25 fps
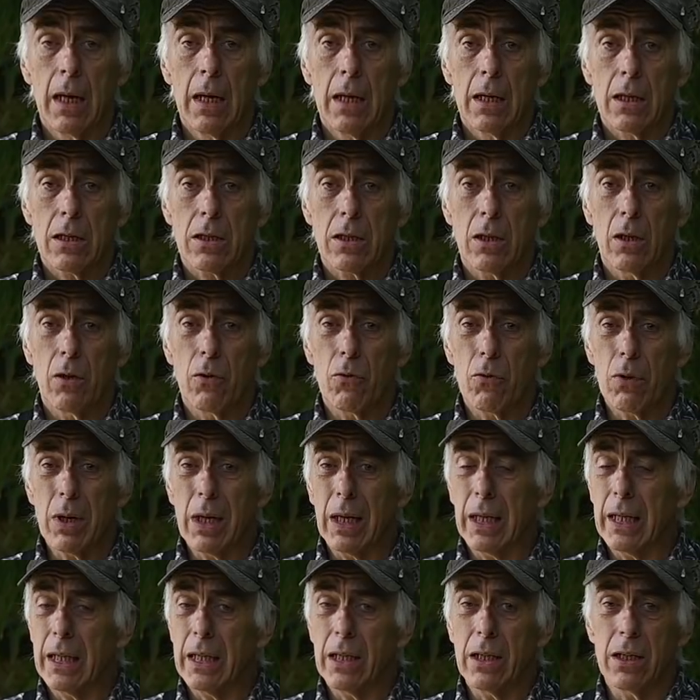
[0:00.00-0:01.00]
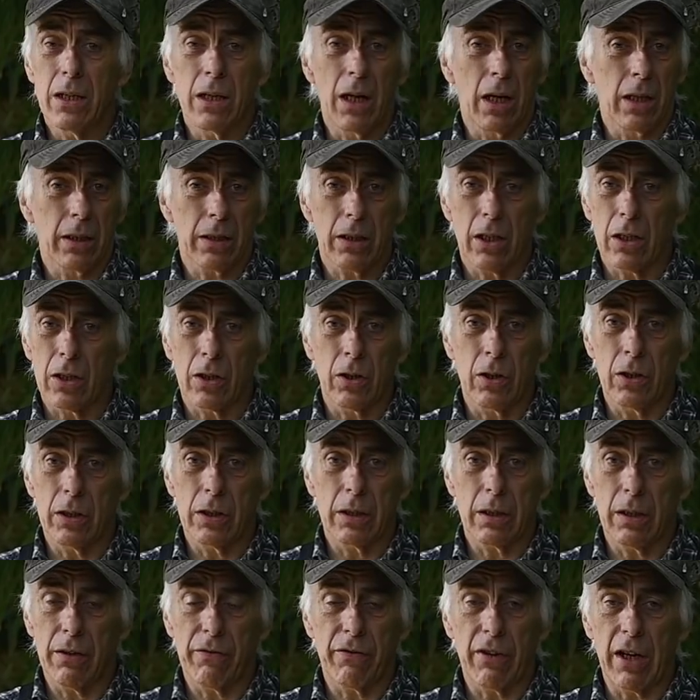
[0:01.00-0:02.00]
So really not a
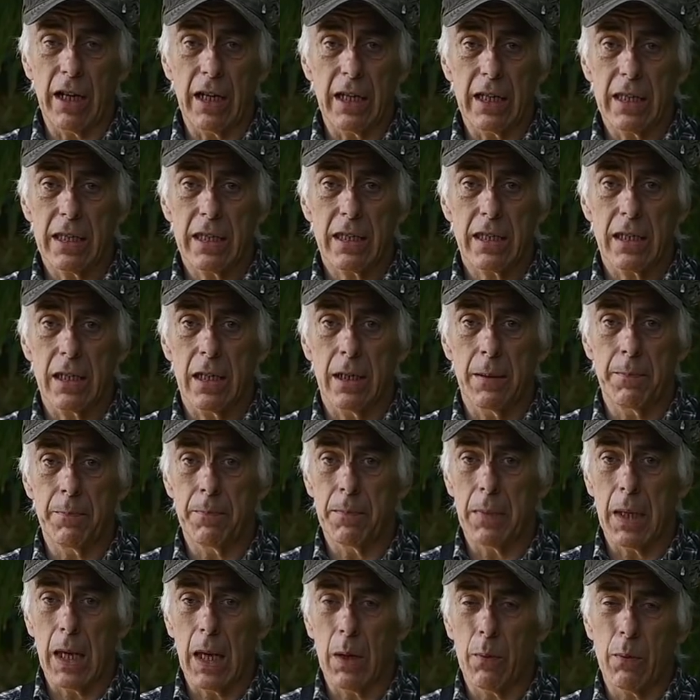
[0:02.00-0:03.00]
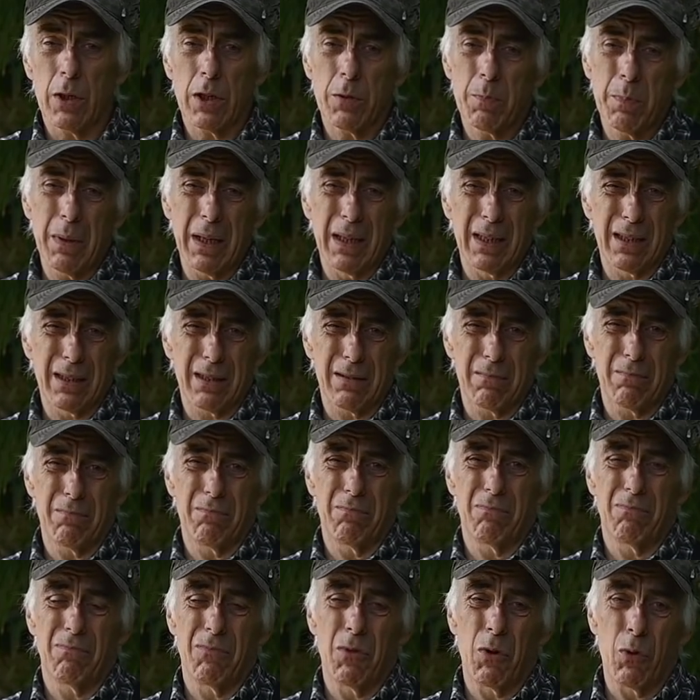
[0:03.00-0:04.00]
good device. Um, it was built
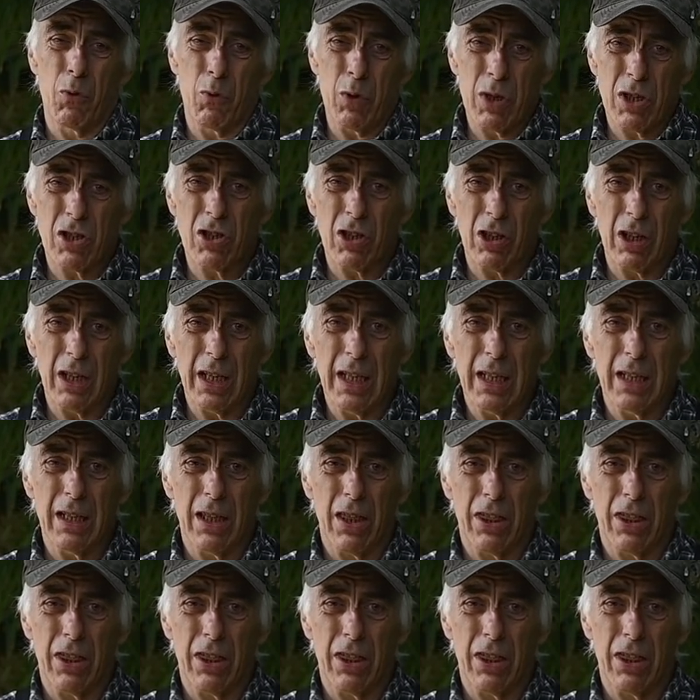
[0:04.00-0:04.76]
rigidly, the